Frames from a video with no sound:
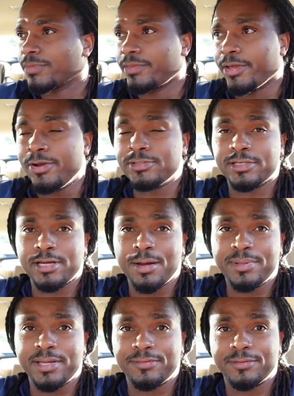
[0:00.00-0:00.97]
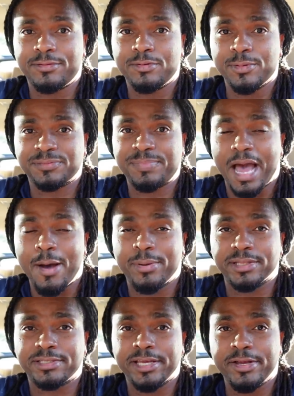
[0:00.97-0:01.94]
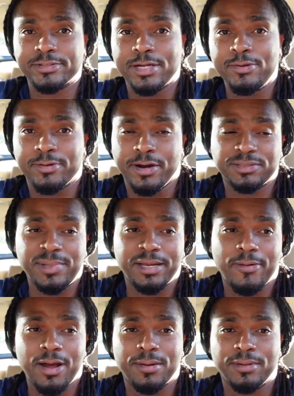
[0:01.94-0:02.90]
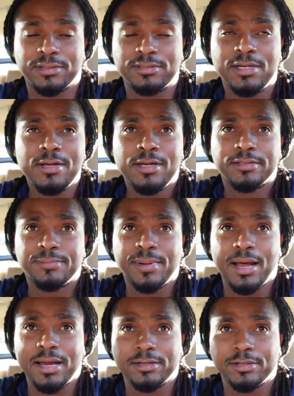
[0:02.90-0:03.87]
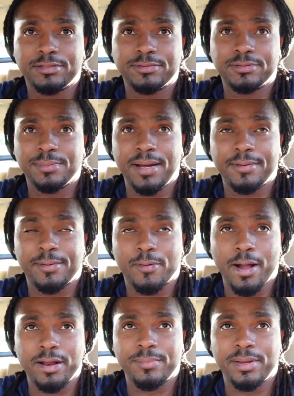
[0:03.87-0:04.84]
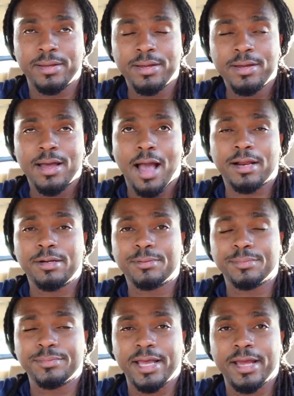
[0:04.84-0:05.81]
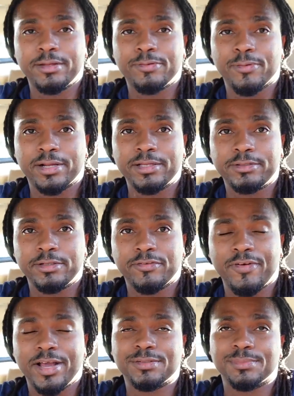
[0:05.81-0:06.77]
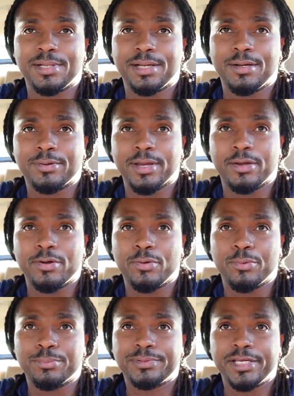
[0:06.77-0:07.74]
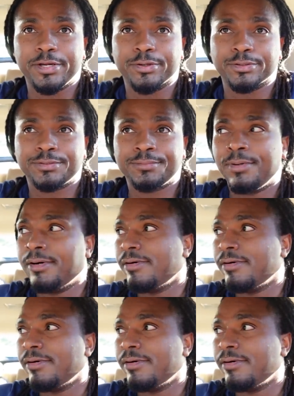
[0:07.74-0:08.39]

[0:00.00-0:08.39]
Tears, y'all been getting too much power to tears. I don't care. Somebody cried. Look, somebody, I can look, somebody crying to me. I can look them dead directly into the face and be like, okay, cool, tears.